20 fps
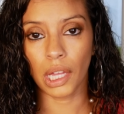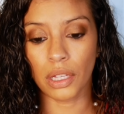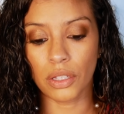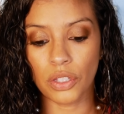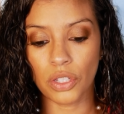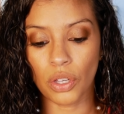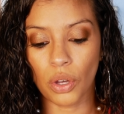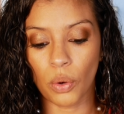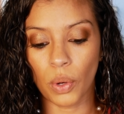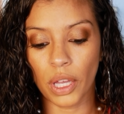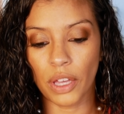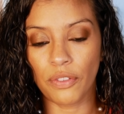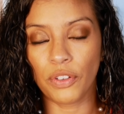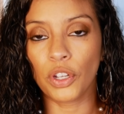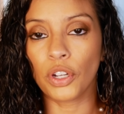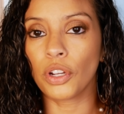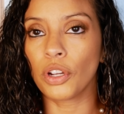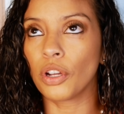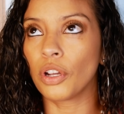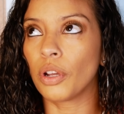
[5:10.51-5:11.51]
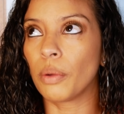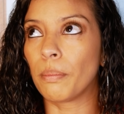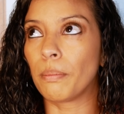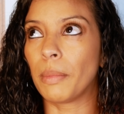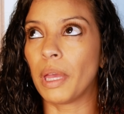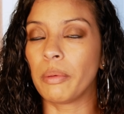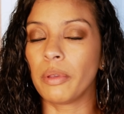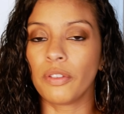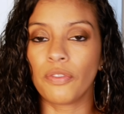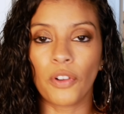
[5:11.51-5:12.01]
And so if you're
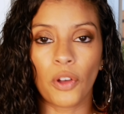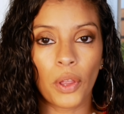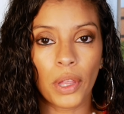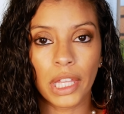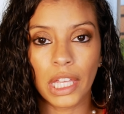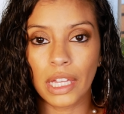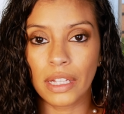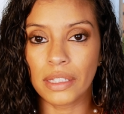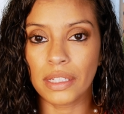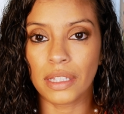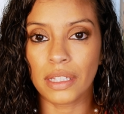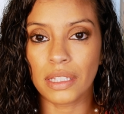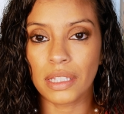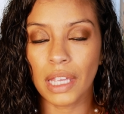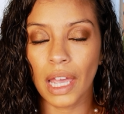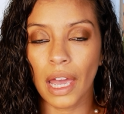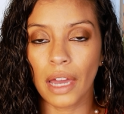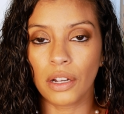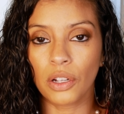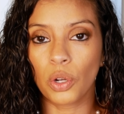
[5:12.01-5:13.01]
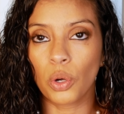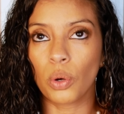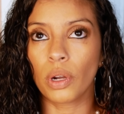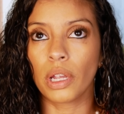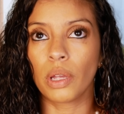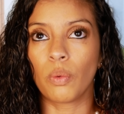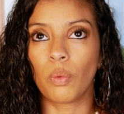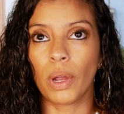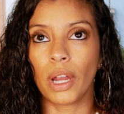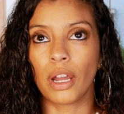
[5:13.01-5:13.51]
maybe falling into this
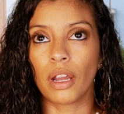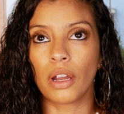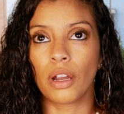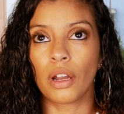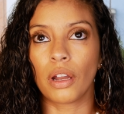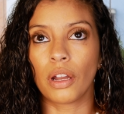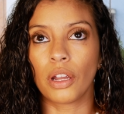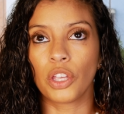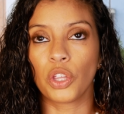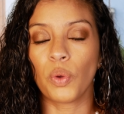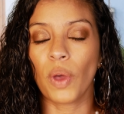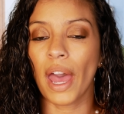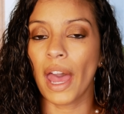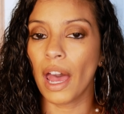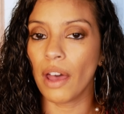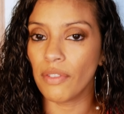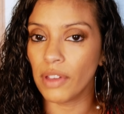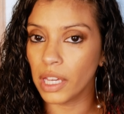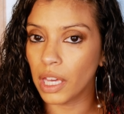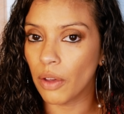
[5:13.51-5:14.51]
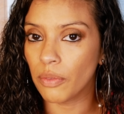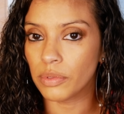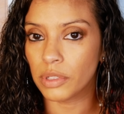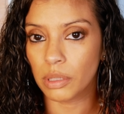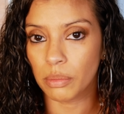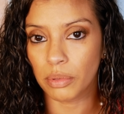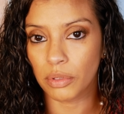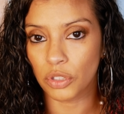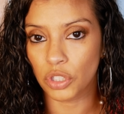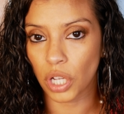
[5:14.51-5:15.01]
category where you have a
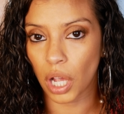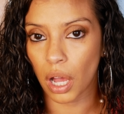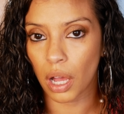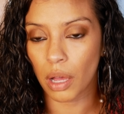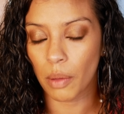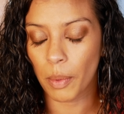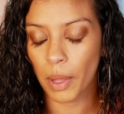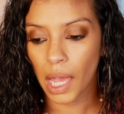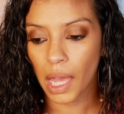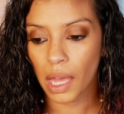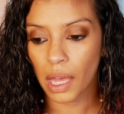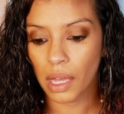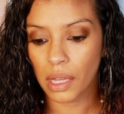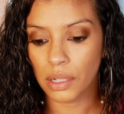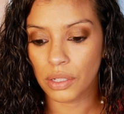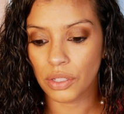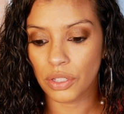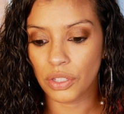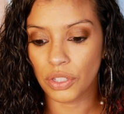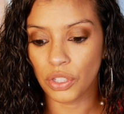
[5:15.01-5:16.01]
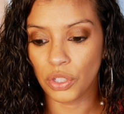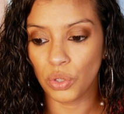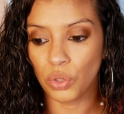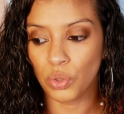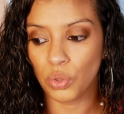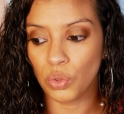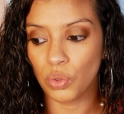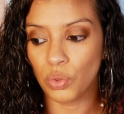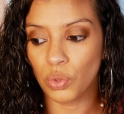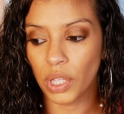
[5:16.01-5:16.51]
comfortable job and
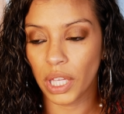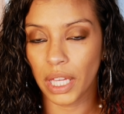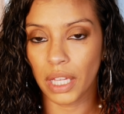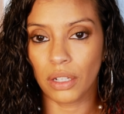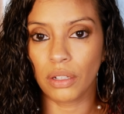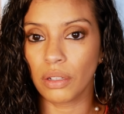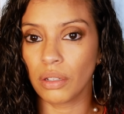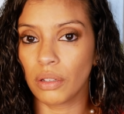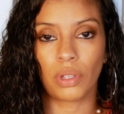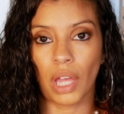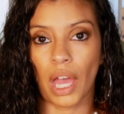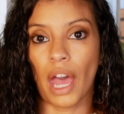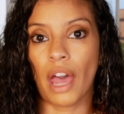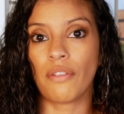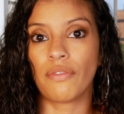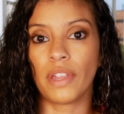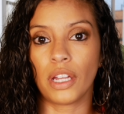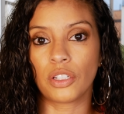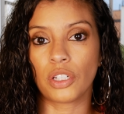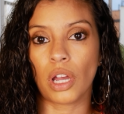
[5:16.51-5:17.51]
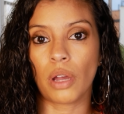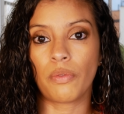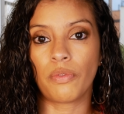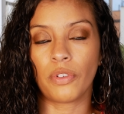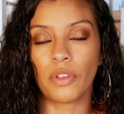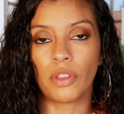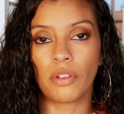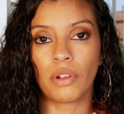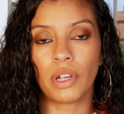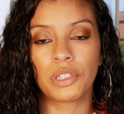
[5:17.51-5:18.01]
you can have that job
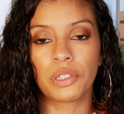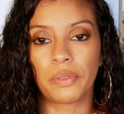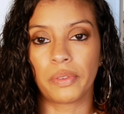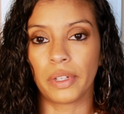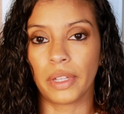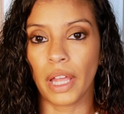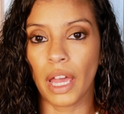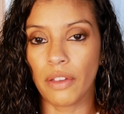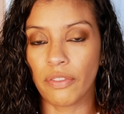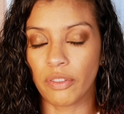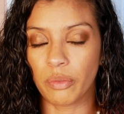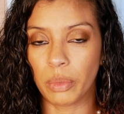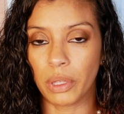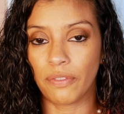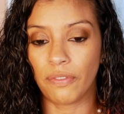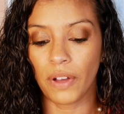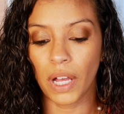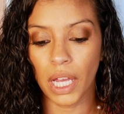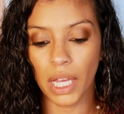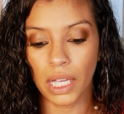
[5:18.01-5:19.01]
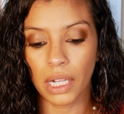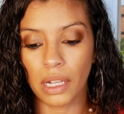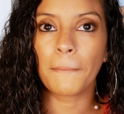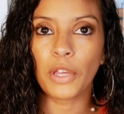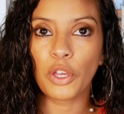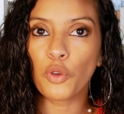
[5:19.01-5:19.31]
for the rest of your life and be fine,